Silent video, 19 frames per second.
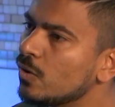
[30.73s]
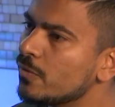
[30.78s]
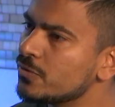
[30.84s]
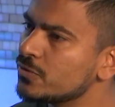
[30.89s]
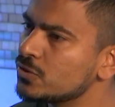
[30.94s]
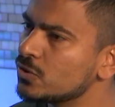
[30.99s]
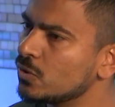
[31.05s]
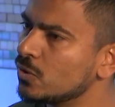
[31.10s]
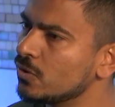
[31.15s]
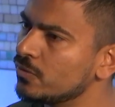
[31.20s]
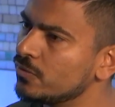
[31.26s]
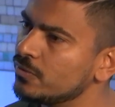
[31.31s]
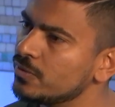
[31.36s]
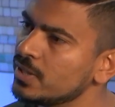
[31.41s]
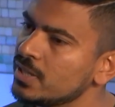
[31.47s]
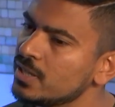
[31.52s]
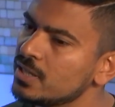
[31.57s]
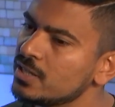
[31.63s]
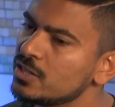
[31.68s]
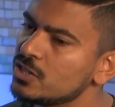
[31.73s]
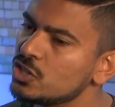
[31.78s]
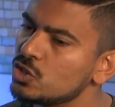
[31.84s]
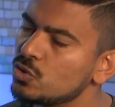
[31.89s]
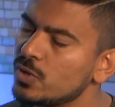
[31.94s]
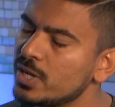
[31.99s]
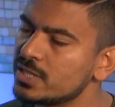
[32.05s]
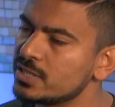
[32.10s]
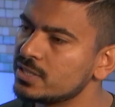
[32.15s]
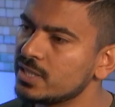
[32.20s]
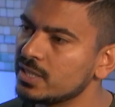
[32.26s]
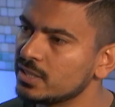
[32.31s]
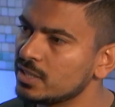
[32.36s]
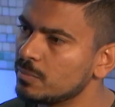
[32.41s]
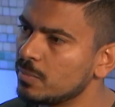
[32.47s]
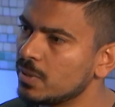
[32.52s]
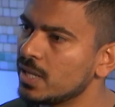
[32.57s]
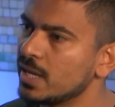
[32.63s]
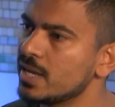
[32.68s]
of sort of
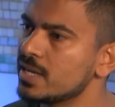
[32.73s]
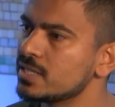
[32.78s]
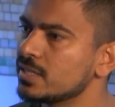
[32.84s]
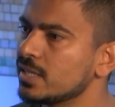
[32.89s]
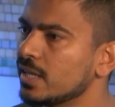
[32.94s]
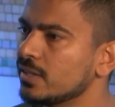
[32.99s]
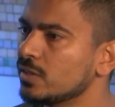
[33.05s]
trusting the place